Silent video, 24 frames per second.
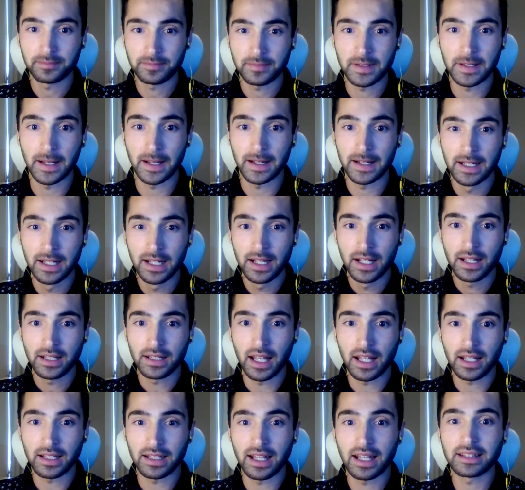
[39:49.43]
Yeah,
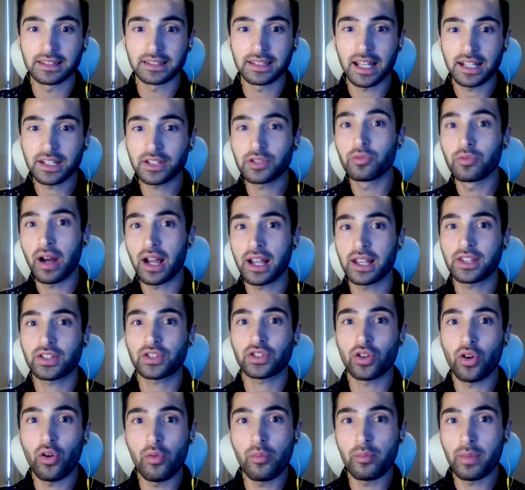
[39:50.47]
and that's why
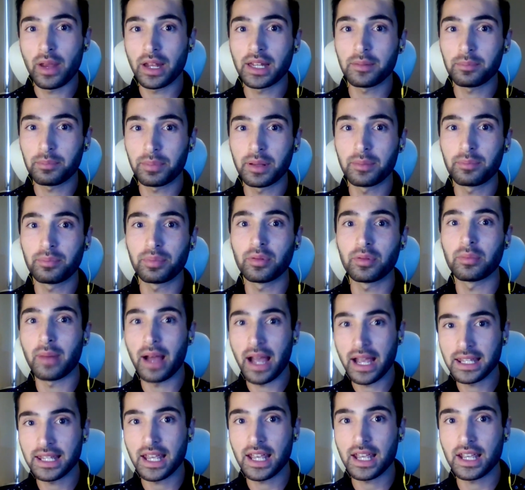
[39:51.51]
so many people
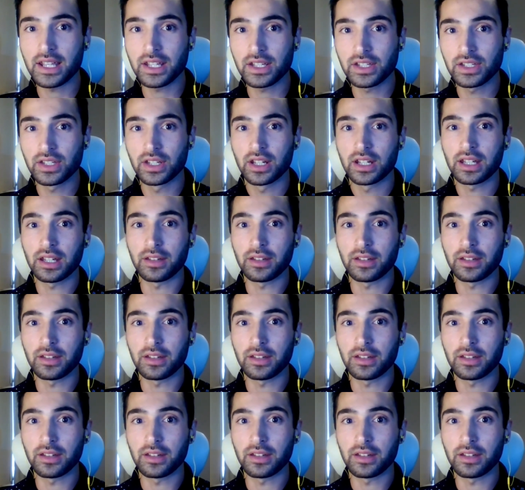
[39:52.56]
my age,